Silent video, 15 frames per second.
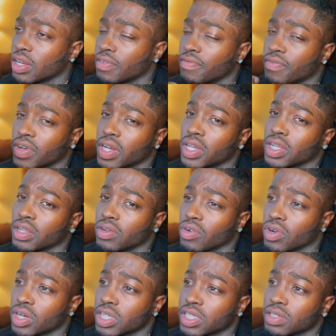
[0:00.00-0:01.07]
a funded
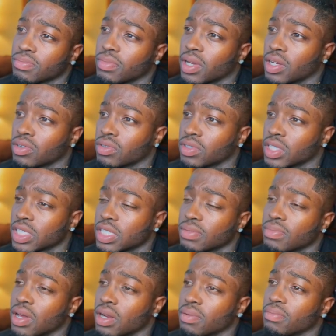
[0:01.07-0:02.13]
or this
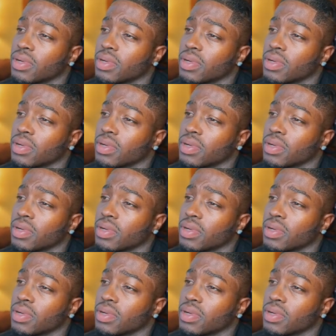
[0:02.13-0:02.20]
amount of